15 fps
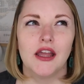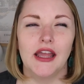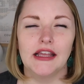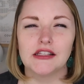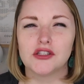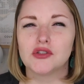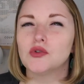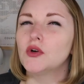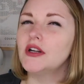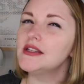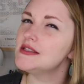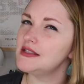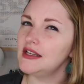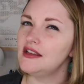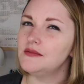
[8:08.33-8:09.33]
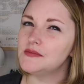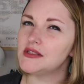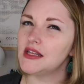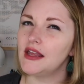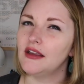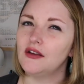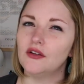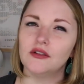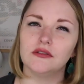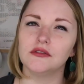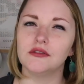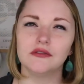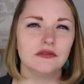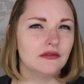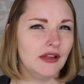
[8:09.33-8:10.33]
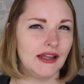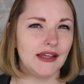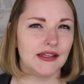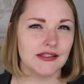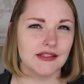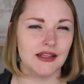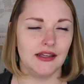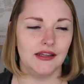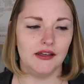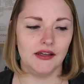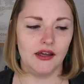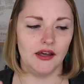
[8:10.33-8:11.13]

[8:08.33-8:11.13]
It sort of seems like it's like